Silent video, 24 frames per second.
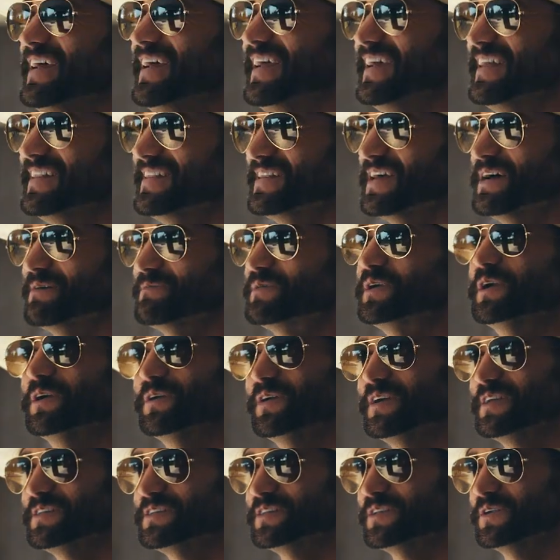And I'm
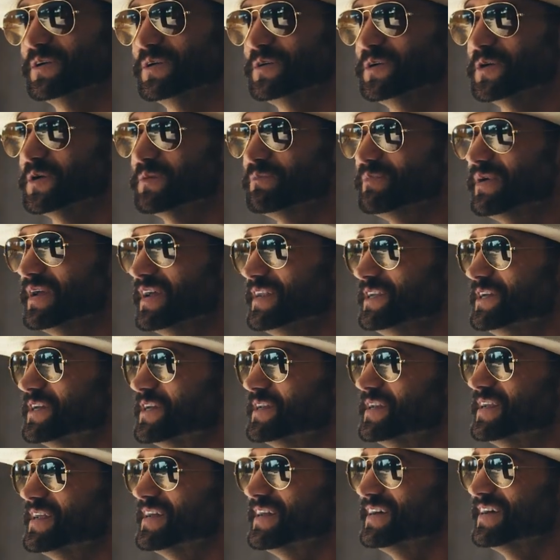curious to know your
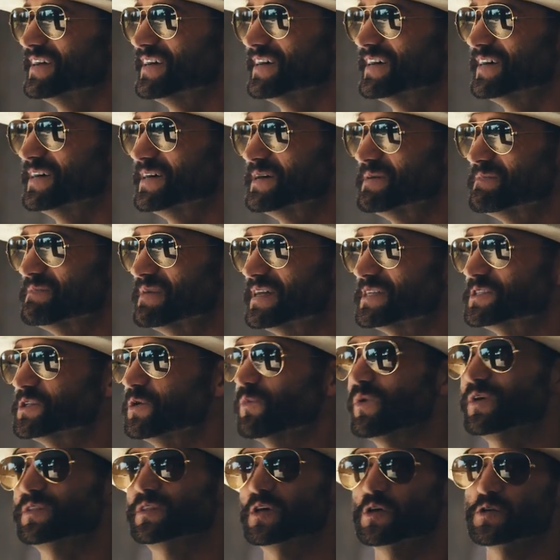opinion um, as to
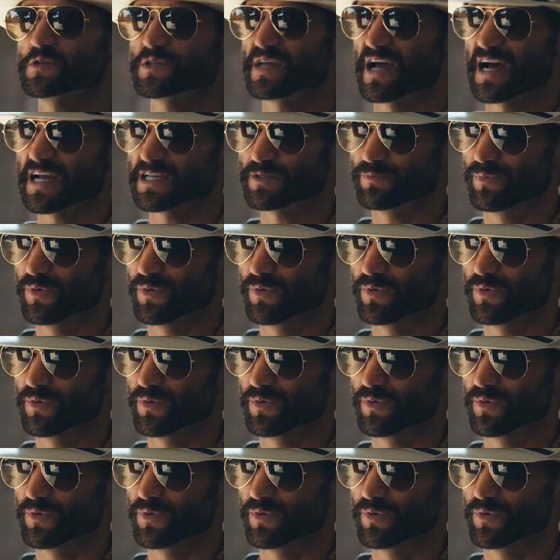what those guys